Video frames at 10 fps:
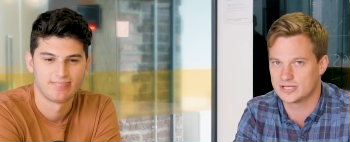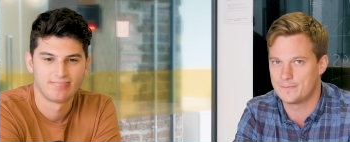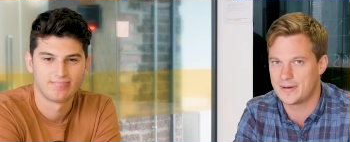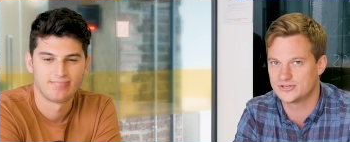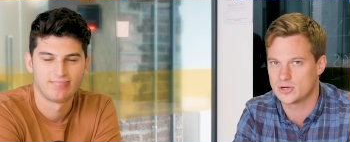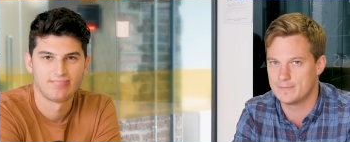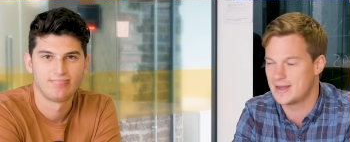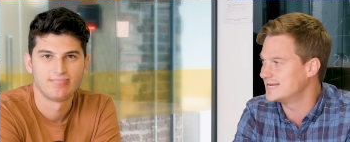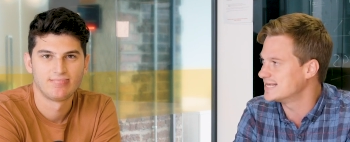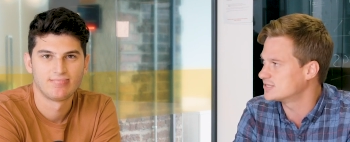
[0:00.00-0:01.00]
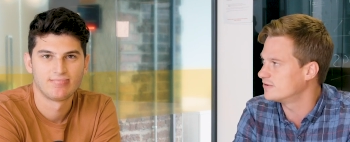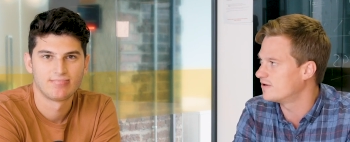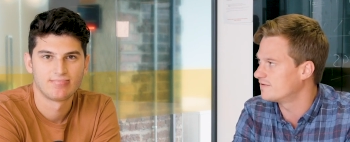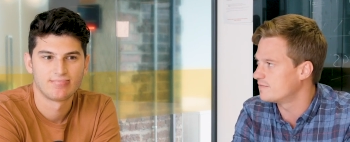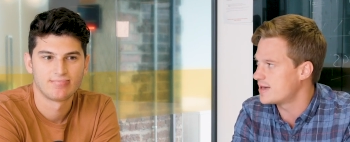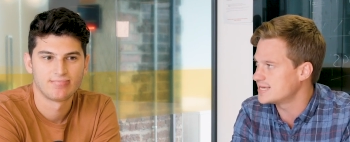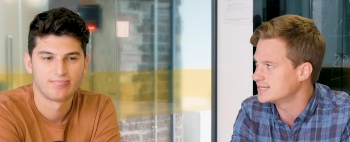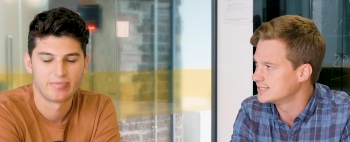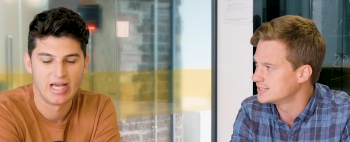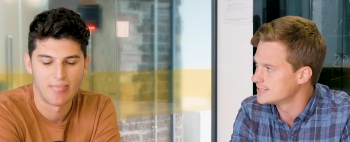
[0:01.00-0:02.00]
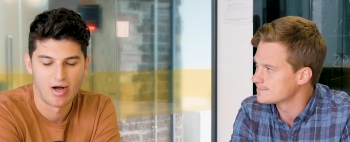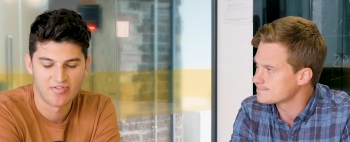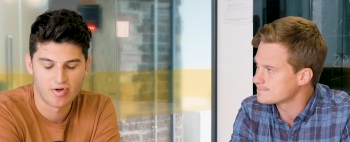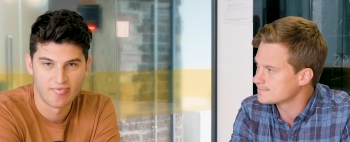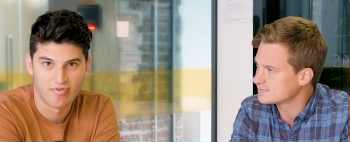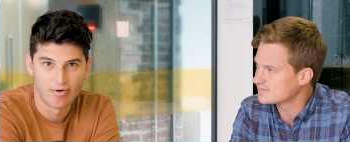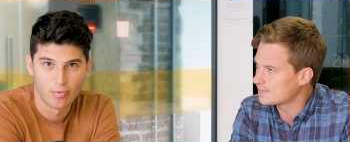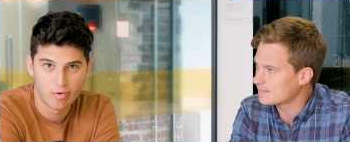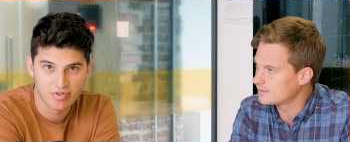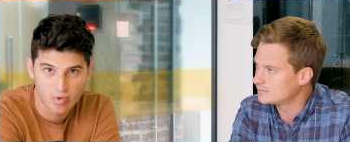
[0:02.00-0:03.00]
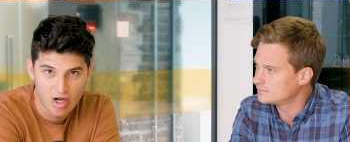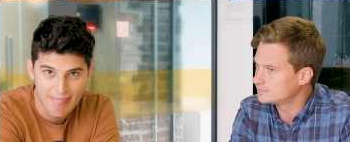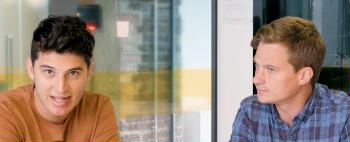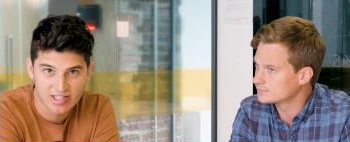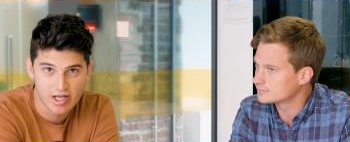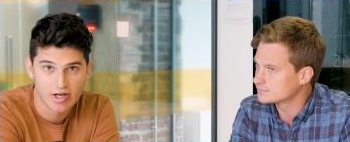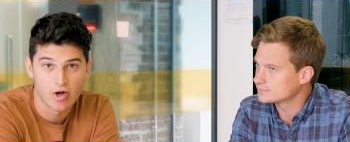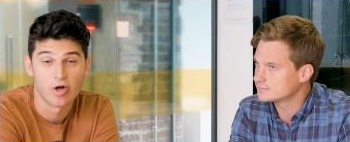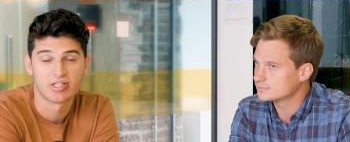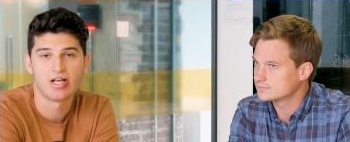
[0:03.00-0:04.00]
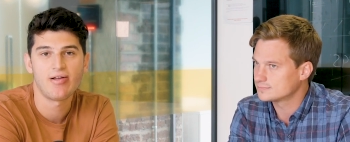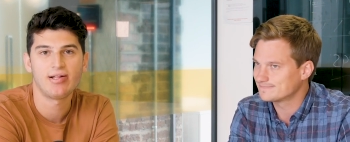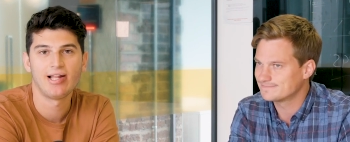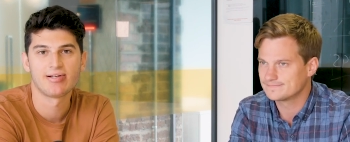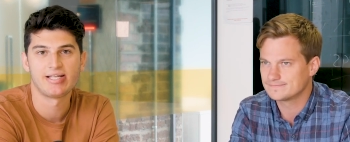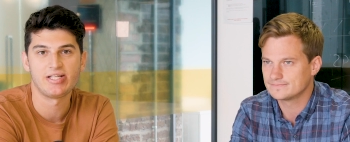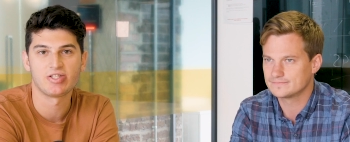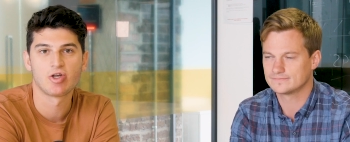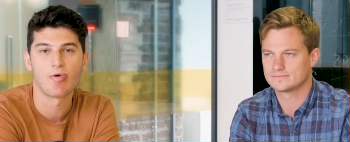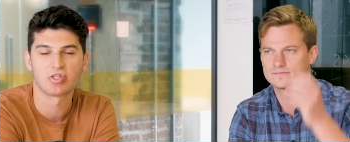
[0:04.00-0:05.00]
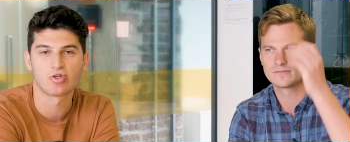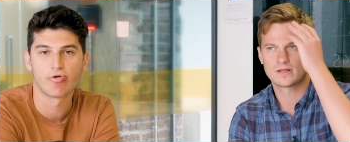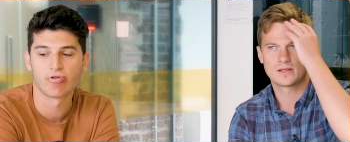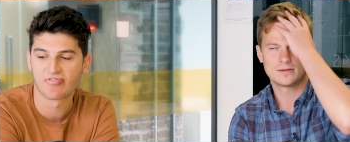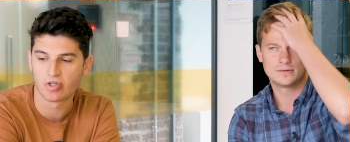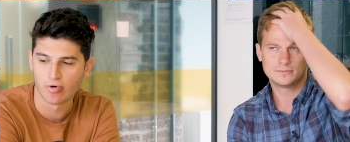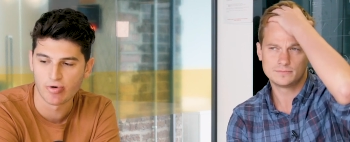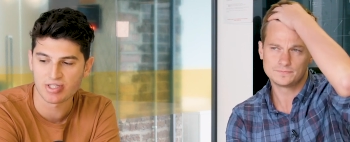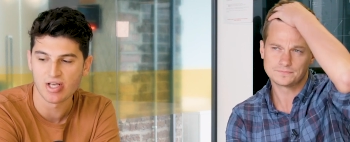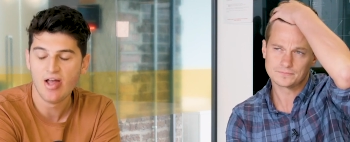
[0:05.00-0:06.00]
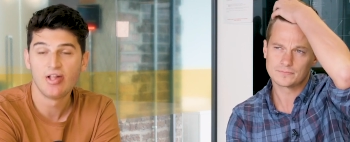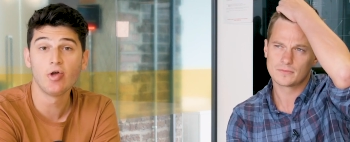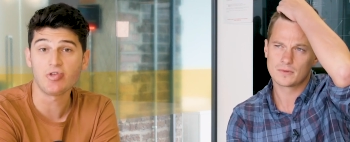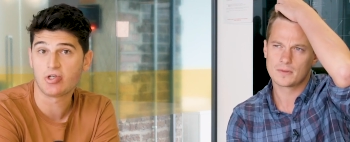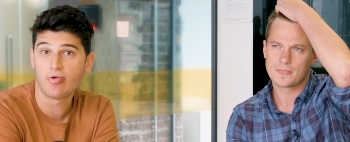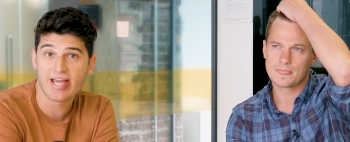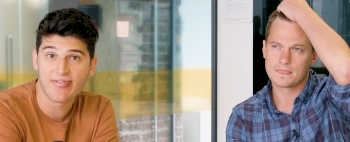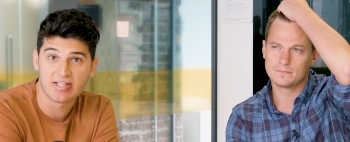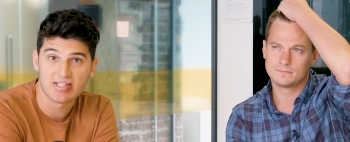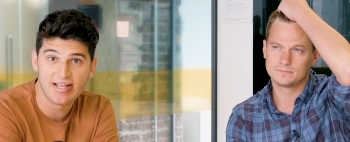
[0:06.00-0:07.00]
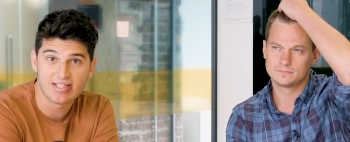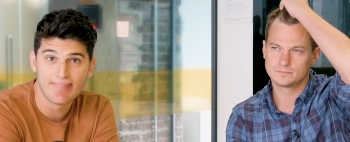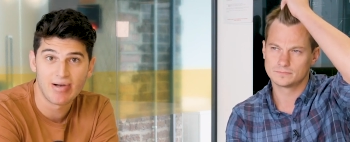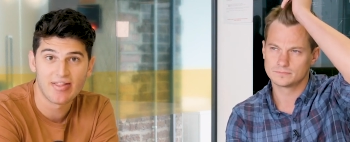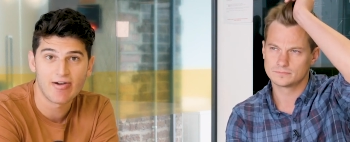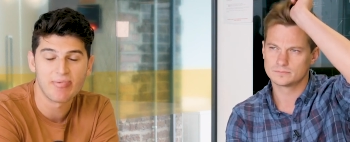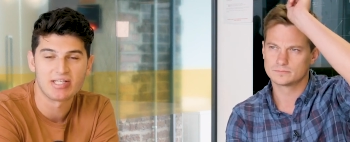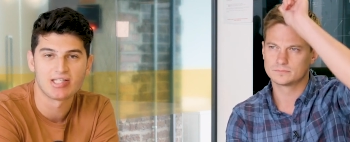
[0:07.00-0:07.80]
Speaker 1: So Pedro and Mendy so far for me.
Speaker 2: Yeah, I've gone for Wolves wide man Diogo Jota, last season's top scorer, of course. Not scored yet this season, but there will be